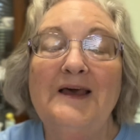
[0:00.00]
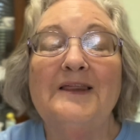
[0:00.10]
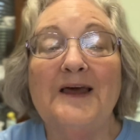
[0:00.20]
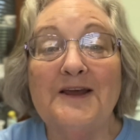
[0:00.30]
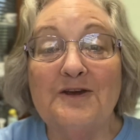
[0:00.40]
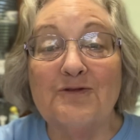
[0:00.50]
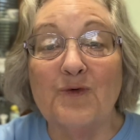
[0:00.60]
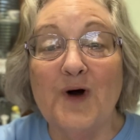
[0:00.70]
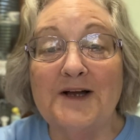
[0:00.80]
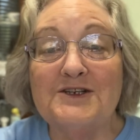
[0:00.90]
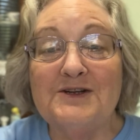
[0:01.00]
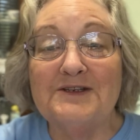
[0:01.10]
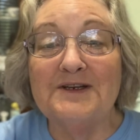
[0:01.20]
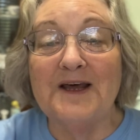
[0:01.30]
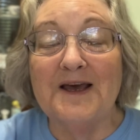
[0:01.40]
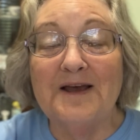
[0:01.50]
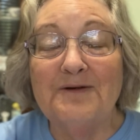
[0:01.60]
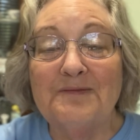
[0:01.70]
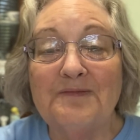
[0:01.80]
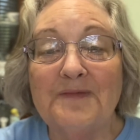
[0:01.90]
Thank you for watching today.
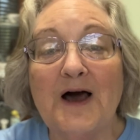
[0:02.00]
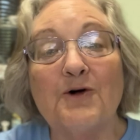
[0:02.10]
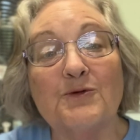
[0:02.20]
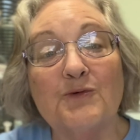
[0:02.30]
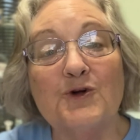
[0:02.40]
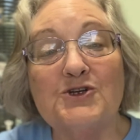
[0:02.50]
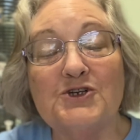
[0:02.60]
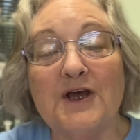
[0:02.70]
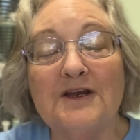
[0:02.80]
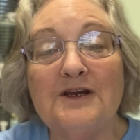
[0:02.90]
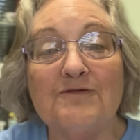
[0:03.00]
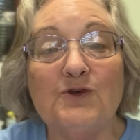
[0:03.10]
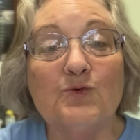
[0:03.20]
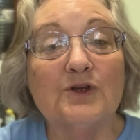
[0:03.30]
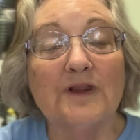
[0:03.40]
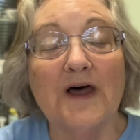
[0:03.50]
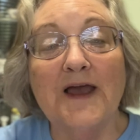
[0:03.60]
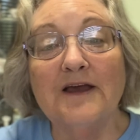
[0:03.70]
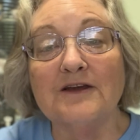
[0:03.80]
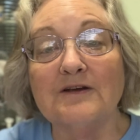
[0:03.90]
I would appreciate it if you would
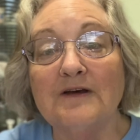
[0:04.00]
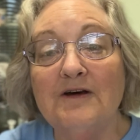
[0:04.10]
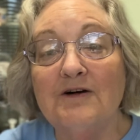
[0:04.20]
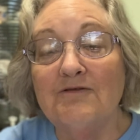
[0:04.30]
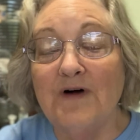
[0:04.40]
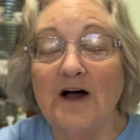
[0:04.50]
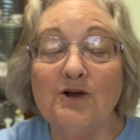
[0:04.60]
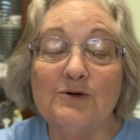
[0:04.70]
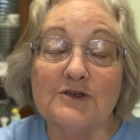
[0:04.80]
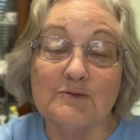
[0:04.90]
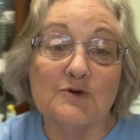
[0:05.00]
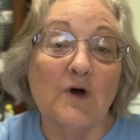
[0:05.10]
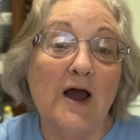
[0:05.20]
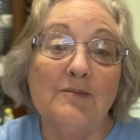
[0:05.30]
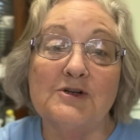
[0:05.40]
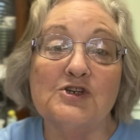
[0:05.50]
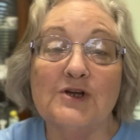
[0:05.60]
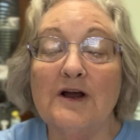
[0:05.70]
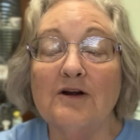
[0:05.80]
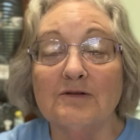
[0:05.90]
like and follow and subscribe and
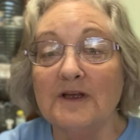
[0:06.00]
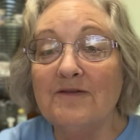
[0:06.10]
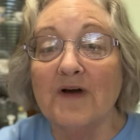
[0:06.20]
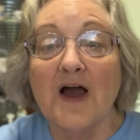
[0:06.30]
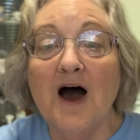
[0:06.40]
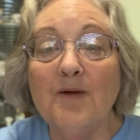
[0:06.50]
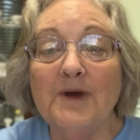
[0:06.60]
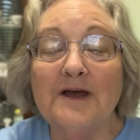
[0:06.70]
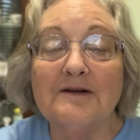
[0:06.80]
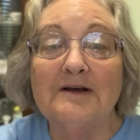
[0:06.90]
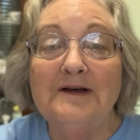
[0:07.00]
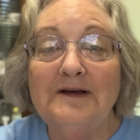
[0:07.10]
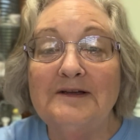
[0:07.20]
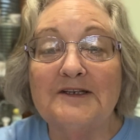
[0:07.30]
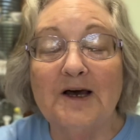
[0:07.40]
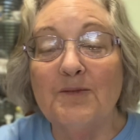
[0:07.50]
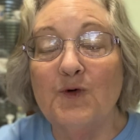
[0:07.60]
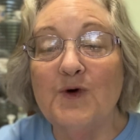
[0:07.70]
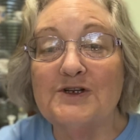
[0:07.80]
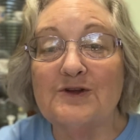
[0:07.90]
share, leave a comment, tell me
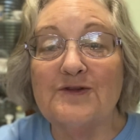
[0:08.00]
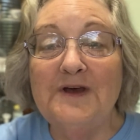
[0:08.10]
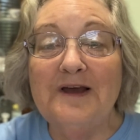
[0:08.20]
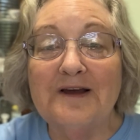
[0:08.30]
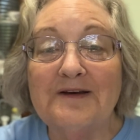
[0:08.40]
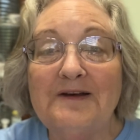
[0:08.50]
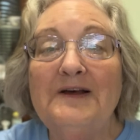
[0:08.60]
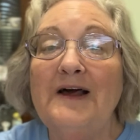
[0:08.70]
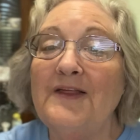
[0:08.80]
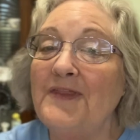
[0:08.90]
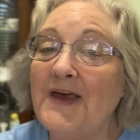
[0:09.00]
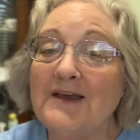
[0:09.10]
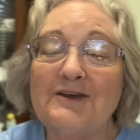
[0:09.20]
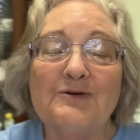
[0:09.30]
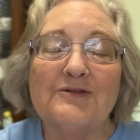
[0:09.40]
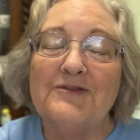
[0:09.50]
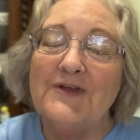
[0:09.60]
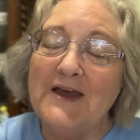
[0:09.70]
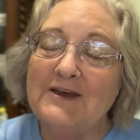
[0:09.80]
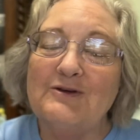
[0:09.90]
what you think. And thank
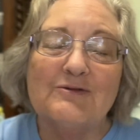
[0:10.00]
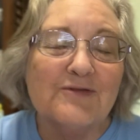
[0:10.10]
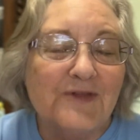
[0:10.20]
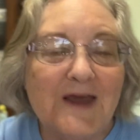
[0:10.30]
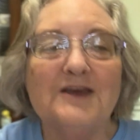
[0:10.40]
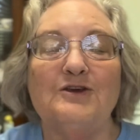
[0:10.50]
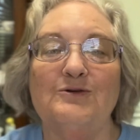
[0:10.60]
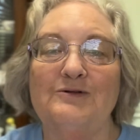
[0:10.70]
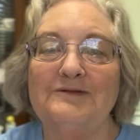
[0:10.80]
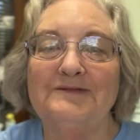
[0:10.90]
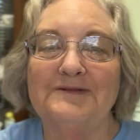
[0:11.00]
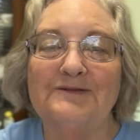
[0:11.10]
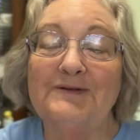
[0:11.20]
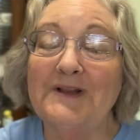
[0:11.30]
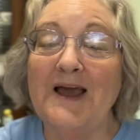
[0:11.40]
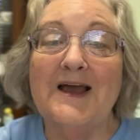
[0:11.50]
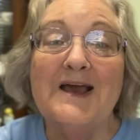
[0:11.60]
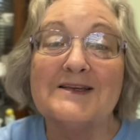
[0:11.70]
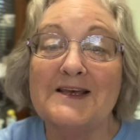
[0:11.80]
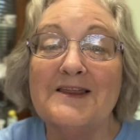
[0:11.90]
you. Really, I
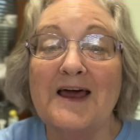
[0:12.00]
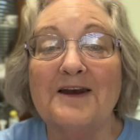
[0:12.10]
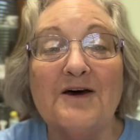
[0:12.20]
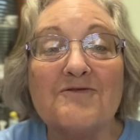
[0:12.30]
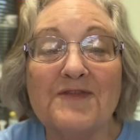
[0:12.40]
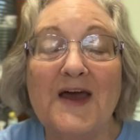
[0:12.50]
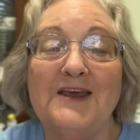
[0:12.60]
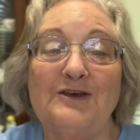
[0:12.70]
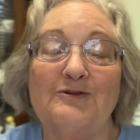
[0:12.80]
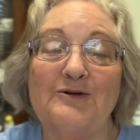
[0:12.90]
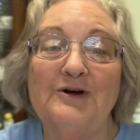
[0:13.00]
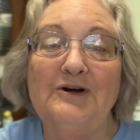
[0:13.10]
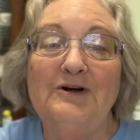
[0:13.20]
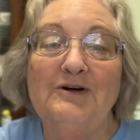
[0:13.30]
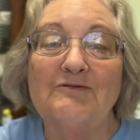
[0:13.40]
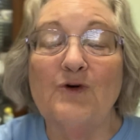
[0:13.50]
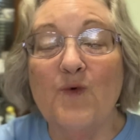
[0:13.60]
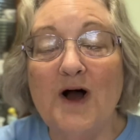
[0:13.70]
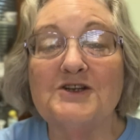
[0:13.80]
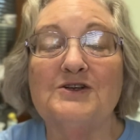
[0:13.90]
can't say that enough. Thank you for
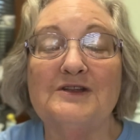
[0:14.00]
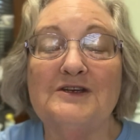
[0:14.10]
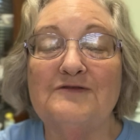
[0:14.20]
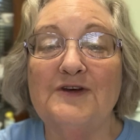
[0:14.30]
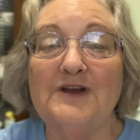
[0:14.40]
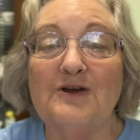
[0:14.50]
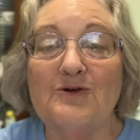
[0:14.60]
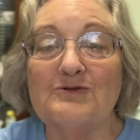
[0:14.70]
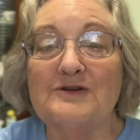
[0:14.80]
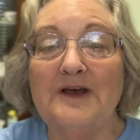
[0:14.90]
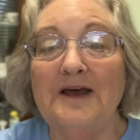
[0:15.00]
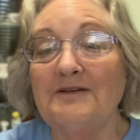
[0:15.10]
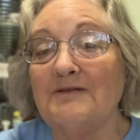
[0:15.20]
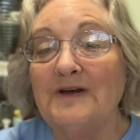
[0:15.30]
watching these videos. And